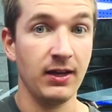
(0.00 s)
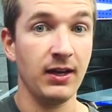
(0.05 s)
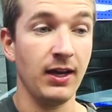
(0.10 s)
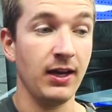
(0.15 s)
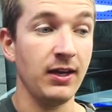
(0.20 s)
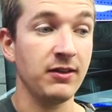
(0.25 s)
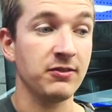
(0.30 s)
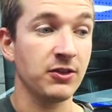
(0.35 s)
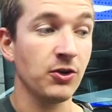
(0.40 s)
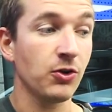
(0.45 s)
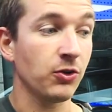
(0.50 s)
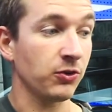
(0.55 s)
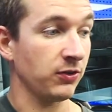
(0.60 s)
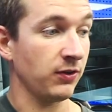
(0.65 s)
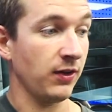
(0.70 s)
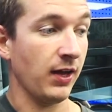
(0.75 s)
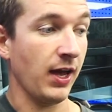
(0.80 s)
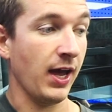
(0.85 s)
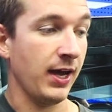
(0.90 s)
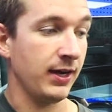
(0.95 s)
It is good,
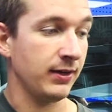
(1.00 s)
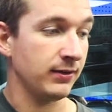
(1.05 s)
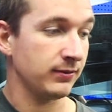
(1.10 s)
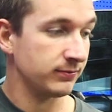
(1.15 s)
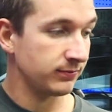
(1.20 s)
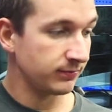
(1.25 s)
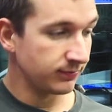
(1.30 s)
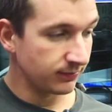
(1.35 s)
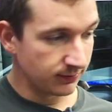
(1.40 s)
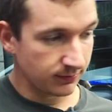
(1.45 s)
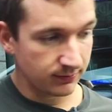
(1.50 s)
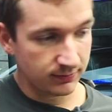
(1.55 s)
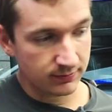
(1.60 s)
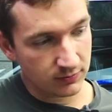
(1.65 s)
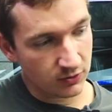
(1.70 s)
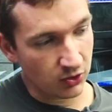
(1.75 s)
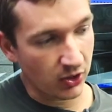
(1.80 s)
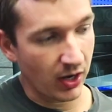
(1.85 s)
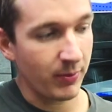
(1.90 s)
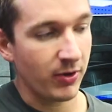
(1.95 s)
and
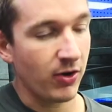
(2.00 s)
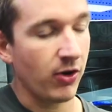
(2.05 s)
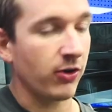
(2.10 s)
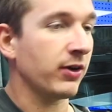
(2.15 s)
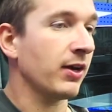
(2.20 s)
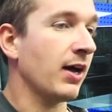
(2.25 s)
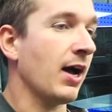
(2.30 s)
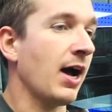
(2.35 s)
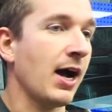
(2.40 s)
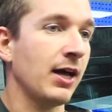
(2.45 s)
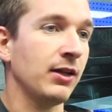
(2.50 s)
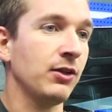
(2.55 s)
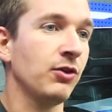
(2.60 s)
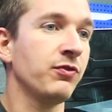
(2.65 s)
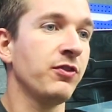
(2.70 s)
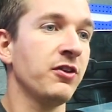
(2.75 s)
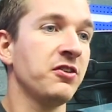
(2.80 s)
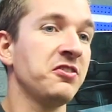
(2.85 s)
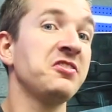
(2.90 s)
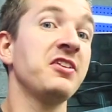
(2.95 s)
don't get me wrong, I
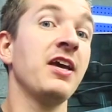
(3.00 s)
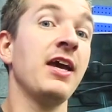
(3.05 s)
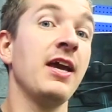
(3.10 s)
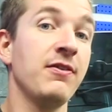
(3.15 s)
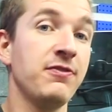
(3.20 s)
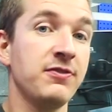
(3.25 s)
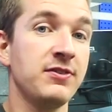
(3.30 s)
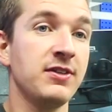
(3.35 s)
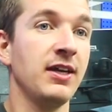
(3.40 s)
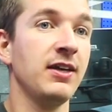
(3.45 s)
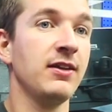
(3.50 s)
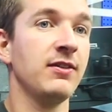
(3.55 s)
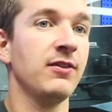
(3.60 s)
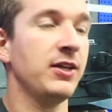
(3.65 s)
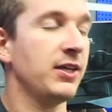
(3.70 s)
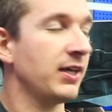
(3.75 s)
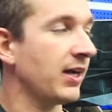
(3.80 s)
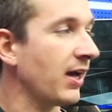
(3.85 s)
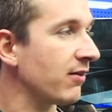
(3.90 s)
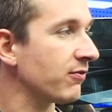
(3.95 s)
love the safety
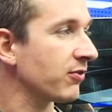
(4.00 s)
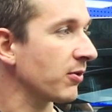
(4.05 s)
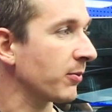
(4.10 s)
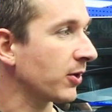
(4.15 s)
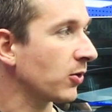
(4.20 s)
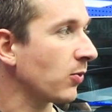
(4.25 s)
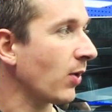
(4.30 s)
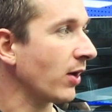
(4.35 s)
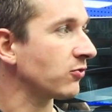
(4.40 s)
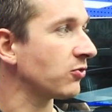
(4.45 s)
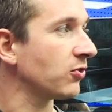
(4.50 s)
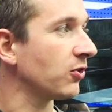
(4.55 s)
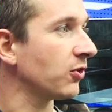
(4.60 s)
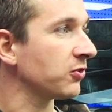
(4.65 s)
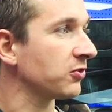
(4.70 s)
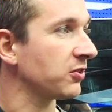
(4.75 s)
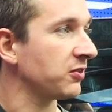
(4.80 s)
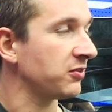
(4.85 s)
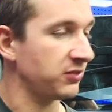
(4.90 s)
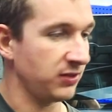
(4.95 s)
that you get from a
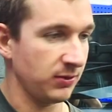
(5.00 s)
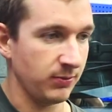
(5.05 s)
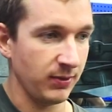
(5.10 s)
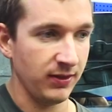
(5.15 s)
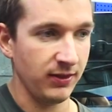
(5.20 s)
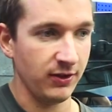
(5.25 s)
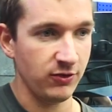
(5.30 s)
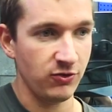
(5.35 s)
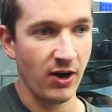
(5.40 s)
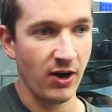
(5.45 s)
Quattro system and the